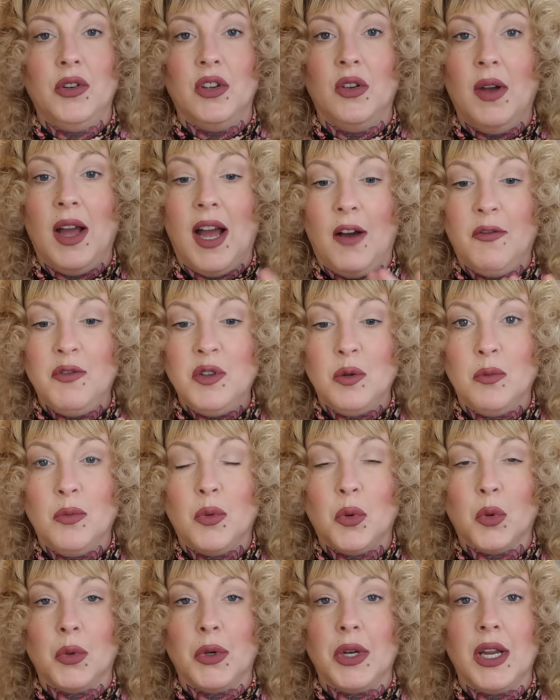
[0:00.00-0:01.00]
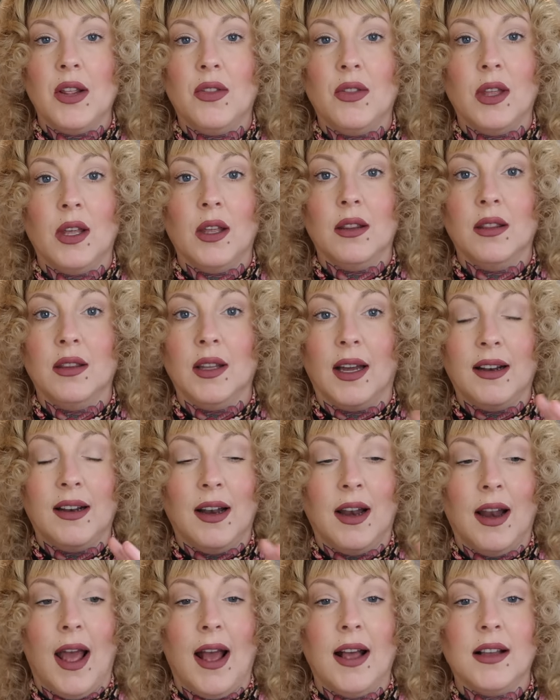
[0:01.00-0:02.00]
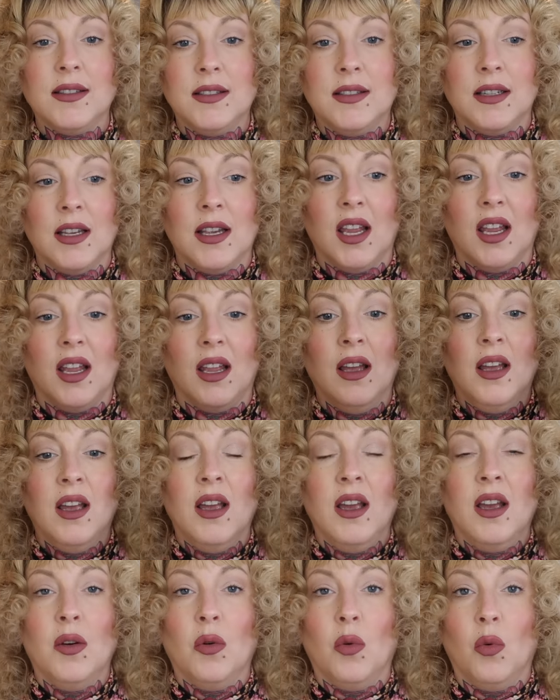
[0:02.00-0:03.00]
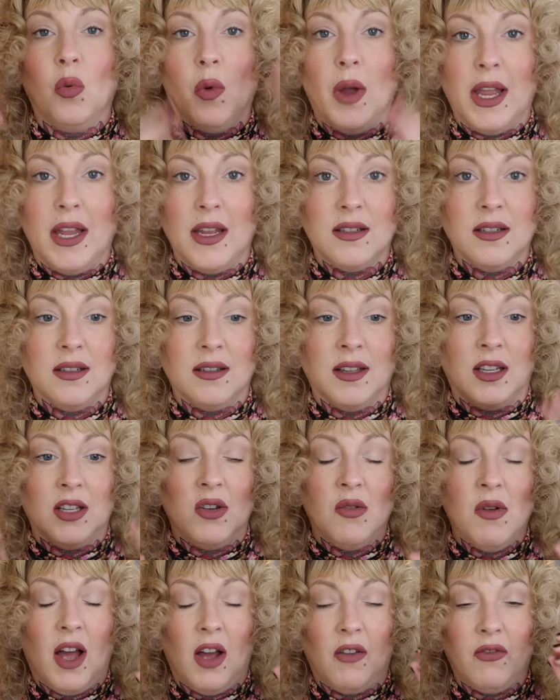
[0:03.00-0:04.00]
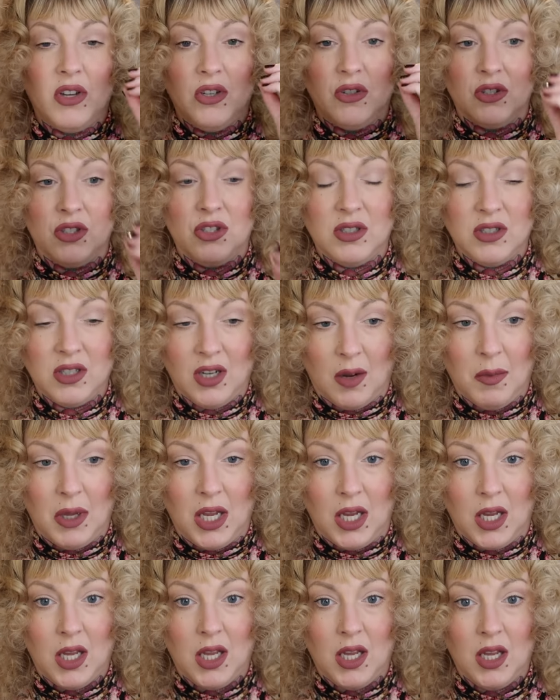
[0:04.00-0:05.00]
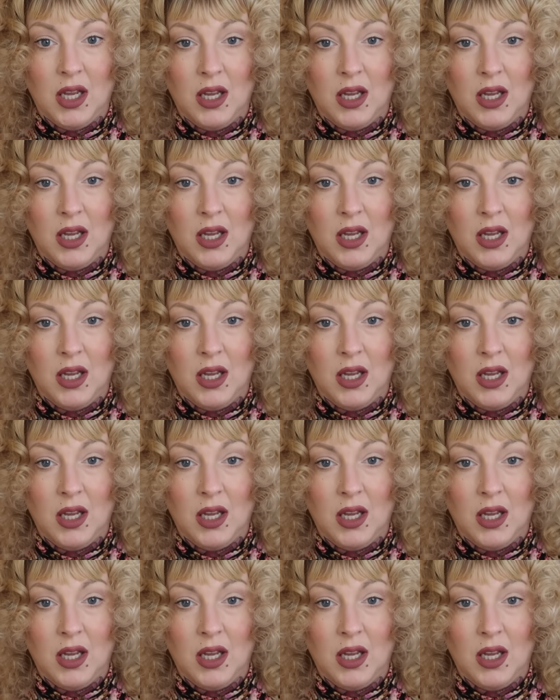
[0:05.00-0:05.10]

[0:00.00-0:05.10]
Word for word: You have to breathe it, that nasty, weight that you have in your stomach